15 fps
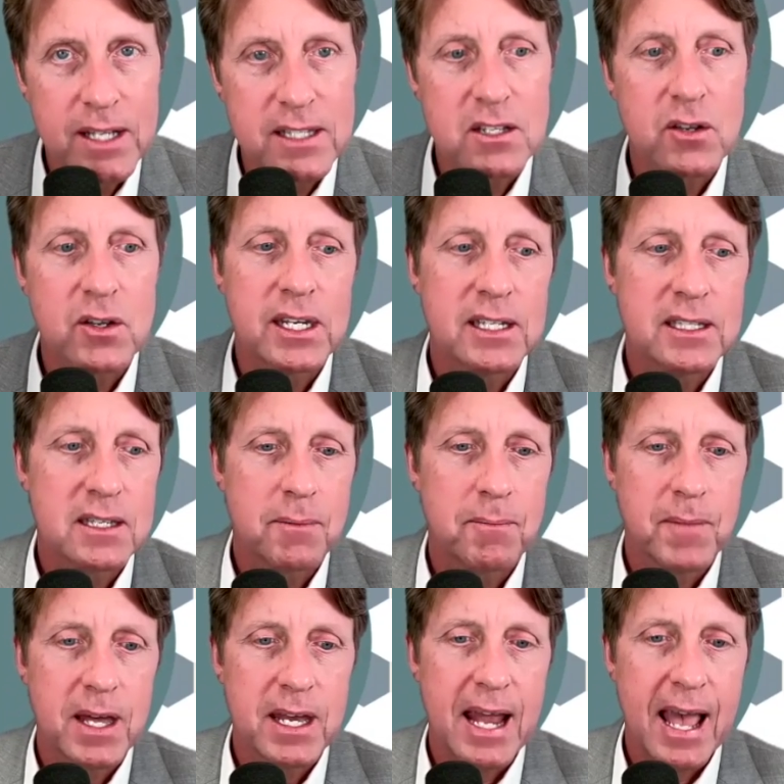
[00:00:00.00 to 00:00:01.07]
So you need
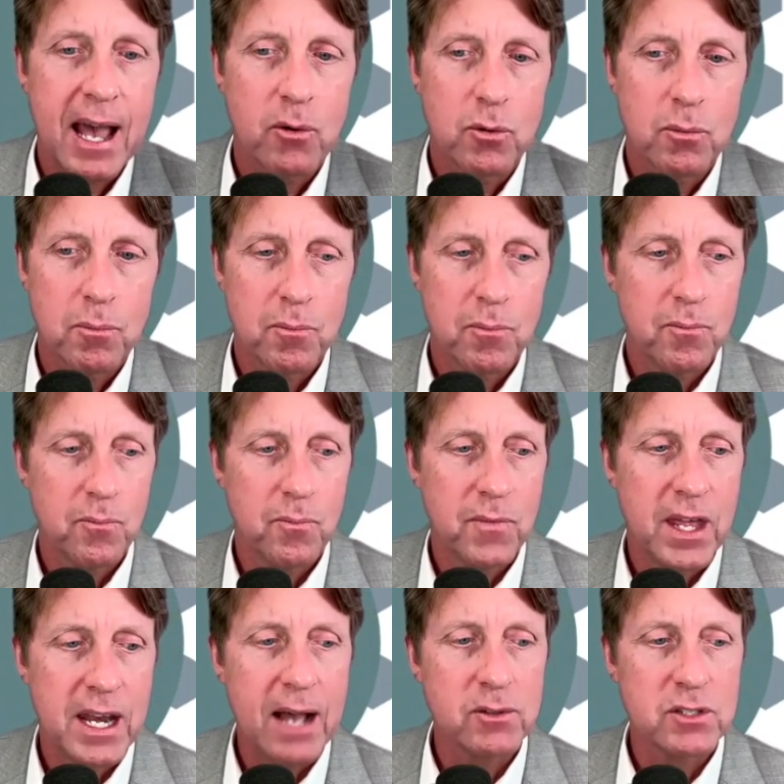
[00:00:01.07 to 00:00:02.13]
an
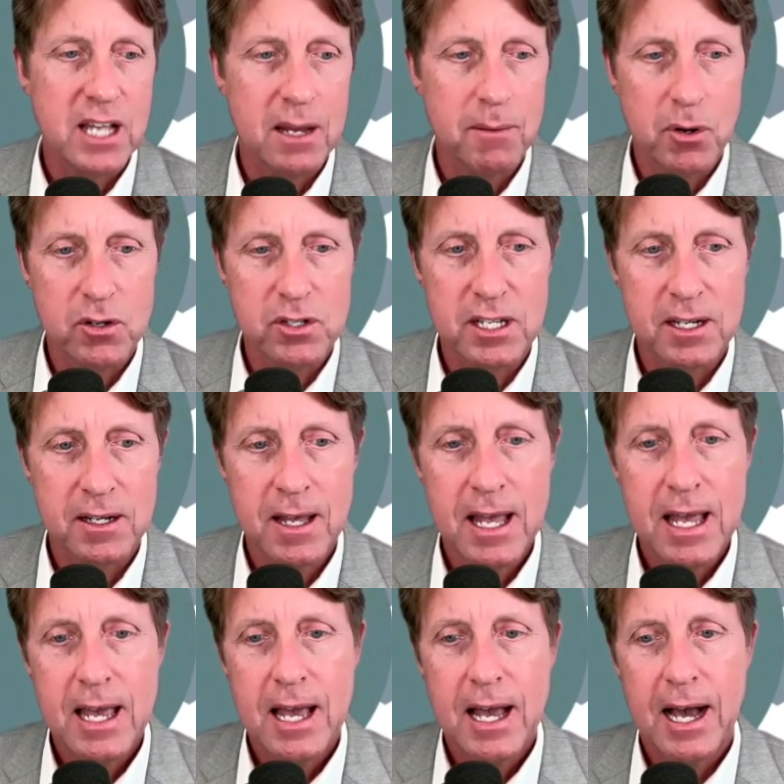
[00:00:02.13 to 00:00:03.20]
outside person.
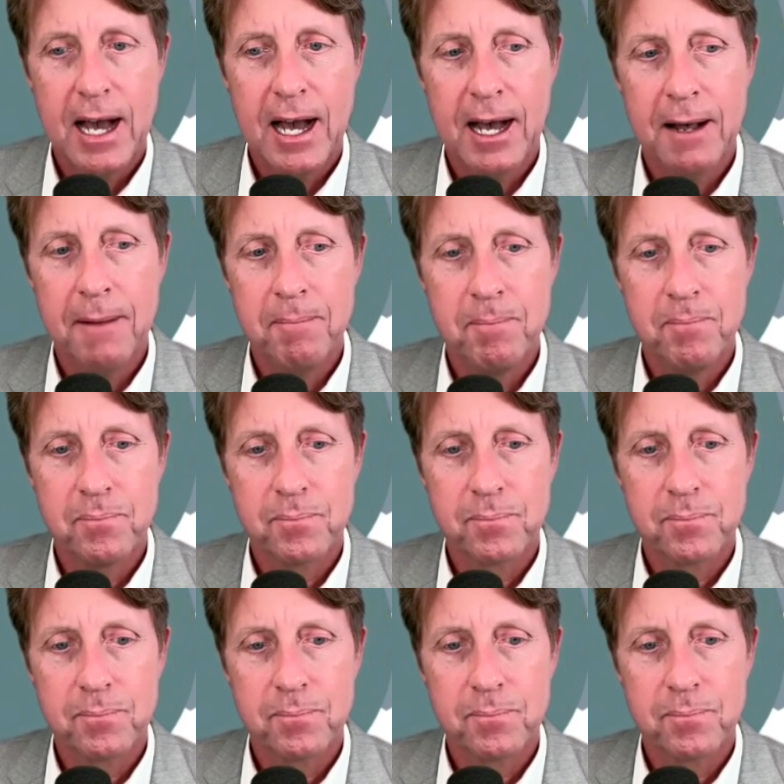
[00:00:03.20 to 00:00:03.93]
And